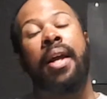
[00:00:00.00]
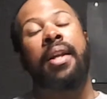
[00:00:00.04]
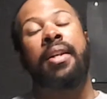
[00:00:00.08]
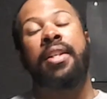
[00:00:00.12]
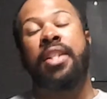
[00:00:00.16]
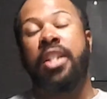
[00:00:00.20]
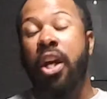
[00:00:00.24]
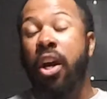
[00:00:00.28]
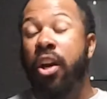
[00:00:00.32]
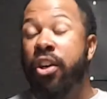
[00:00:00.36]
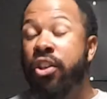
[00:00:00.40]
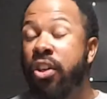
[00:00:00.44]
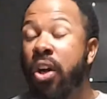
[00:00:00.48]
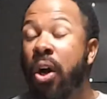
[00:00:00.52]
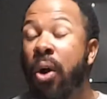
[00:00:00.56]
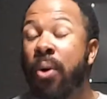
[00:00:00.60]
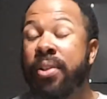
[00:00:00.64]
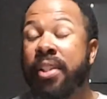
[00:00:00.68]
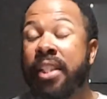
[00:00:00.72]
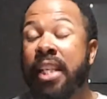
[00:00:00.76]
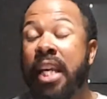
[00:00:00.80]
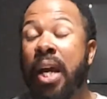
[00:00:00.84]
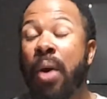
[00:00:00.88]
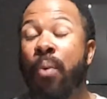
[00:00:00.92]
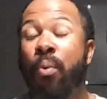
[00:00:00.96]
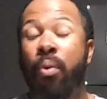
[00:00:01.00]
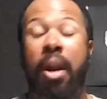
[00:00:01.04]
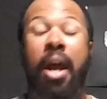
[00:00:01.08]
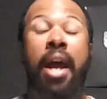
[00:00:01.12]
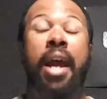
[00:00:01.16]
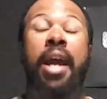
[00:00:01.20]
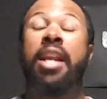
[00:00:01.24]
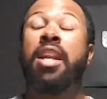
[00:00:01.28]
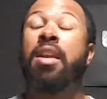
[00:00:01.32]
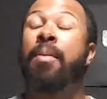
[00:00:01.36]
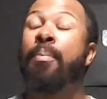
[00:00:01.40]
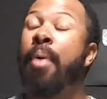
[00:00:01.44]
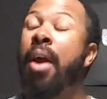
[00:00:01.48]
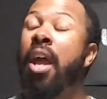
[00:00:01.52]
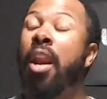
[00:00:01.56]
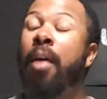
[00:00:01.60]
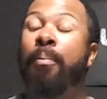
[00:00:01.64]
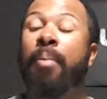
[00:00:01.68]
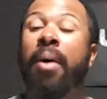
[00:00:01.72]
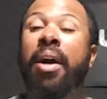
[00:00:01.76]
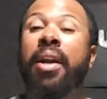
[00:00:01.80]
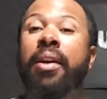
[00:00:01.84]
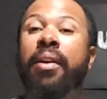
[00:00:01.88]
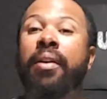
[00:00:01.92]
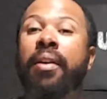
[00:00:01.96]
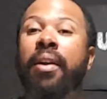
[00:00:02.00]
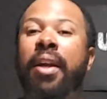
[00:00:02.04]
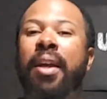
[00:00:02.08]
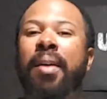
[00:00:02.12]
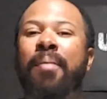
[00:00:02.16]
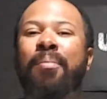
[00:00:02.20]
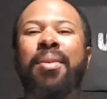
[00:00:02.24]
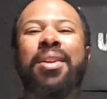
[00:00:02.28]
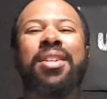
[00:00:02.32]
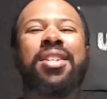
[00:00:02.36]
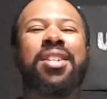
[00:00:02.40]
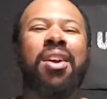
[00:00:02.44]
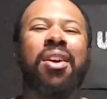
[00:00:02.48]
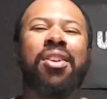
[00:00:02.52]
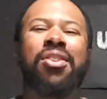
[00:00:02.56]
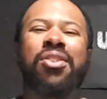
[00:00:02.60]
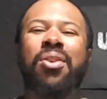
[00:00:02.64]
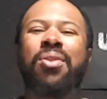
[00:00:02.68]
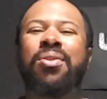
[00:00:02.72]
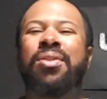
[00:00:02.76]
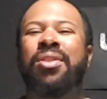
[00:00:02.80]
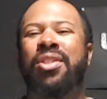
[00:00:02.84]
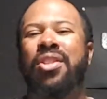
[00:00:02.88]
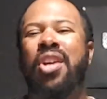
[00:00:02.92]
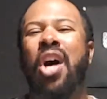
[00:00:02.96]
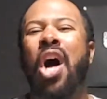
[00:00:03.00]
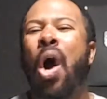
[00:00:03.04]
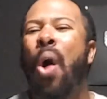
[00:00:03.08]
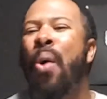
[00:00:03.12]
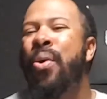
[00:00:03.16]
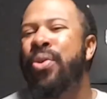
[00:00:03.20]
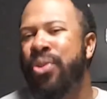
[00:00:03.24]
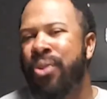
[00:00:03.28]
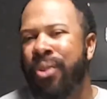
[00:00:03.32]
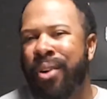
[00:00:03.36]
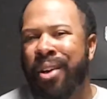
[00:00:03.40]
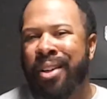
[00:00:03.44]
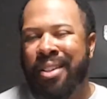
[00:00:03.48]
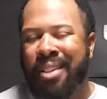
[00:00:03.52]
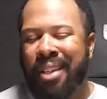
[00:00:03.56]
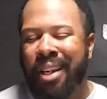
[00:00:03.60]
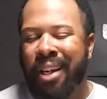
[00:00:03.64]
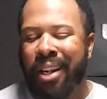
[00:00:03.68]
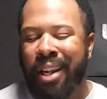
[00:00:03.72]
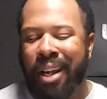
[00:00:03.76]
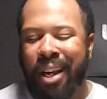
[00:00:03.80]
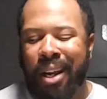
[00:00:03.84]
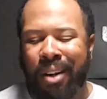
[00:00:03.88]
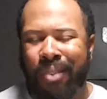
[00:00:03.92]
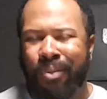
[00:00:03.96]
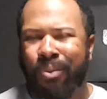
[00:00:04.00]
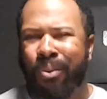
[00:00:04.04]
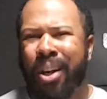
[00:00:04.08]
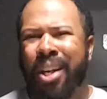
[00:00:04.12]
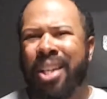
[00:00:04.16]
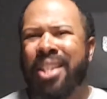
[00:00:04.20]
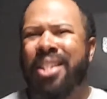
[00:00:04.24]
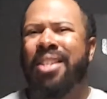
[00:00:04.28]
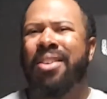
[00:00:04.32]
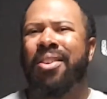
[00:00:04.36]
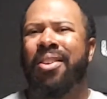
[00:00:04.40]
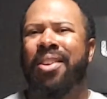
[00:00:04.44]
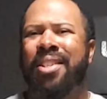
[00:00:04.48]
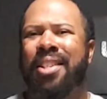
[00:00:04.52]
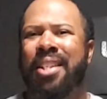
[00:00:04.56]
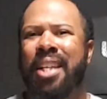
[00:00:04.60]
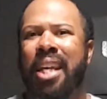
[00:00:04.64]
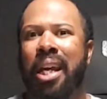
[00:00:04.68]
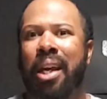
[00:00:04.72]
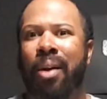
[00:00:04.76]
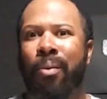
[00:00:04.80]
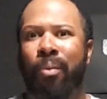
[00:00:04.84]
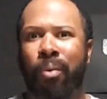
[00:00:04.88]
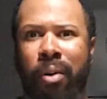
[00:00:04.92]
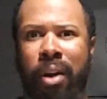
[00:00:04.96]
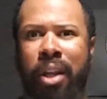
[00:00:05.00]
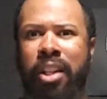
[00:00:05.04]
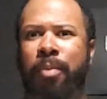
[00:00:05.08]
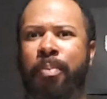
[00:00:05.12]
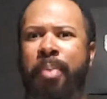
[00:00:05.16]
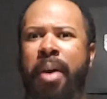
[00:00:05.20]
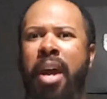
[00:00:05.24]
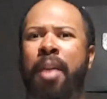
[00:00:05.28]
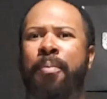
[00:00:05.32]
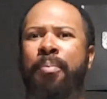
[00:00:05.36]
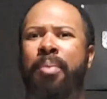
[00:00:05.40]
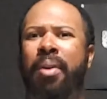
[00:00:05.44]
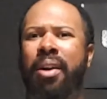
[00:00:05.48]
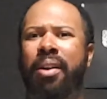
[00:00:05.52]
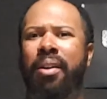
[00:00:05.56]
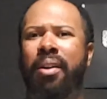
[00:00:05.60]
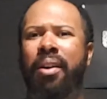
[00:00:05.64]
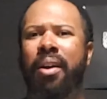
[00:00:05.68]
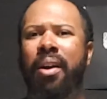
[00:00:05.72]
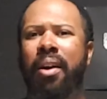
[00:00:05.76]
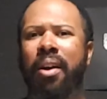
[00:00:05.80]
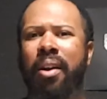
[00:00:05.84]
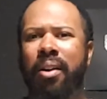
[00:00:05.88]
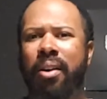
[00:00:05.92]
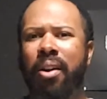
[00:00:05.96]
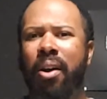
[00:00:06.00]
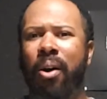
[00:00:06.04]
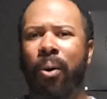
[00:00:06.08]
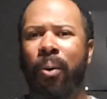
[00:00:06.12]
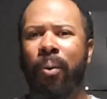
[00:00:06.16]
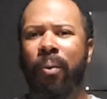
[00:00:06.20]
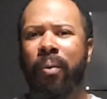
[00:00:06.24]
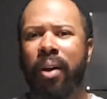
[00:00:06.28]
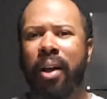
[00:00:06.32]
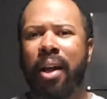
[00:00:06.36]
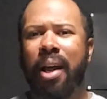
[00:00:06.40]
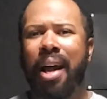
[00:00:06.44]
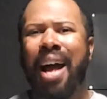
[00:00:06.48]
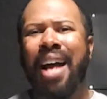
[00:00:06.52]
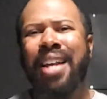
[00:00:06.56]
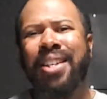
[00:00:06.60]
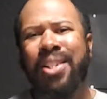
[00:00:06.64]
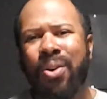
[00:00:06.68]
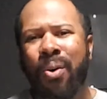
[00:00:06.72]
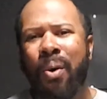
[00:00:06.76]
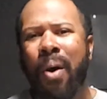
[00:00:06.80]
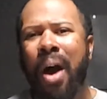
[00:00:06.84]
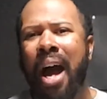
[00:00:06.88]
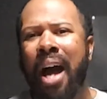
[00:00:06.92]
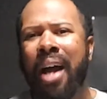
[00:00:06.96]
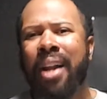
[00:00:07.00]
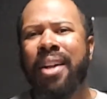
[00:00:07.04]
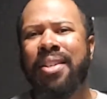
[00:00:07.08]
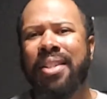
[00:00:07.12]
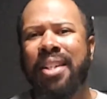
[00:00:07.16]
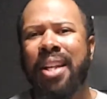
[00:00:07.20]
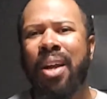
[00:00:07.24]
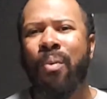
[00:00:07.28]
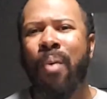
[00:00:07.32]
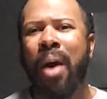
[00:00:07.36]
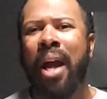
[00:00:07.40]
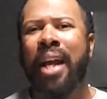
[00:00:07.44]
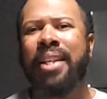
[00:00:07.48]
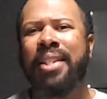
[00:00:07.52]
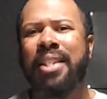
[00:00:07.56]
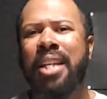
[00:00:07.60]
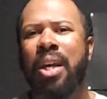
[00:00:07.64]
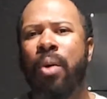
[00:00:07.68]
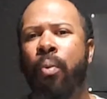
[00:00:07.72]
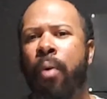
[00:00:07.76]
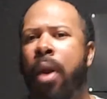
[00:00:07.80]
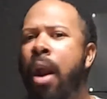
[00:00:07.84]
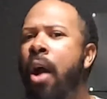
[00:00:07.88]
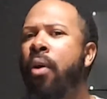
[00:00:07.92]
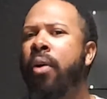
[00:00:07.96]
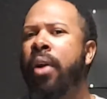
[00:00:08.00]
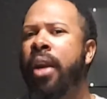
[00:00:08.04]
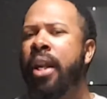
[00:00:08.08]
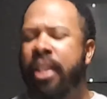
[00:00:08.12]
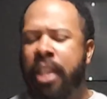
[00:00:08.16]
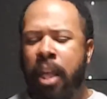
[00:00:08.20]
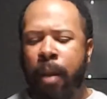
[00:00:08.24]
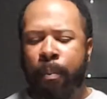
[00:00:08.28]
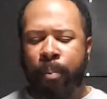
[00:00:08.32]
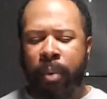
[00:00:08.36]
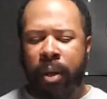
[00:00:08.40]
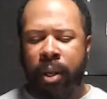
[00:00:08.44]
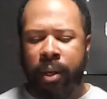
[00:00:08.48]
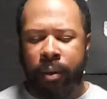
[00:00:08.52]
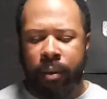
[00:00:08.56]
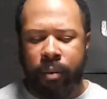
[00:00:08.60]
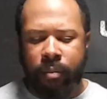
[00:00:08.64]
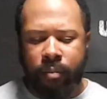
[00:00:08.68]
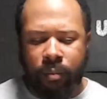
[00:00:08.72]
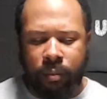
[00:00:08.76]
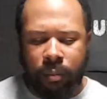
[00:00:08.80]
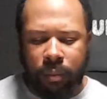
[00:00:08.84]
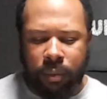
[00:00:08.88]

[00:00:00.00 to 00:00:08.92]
Jerry Jones said we're not hitting the panic button, but Jerry Jones is always going to say that. What is he going to say? going to hit the panic button? No. So I understand why he said we're not going to hit that button.